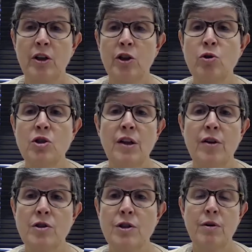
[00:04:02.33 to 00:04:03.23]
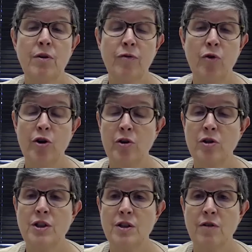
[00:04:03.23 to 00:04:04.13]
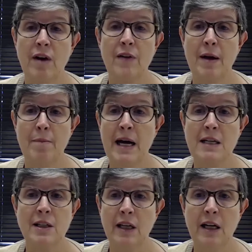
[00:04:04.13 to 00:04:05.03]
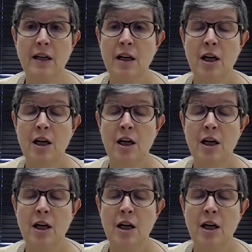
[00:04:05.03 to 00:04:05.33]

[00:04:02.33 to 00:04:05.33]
usually there's or 4 nurses around that bassinet.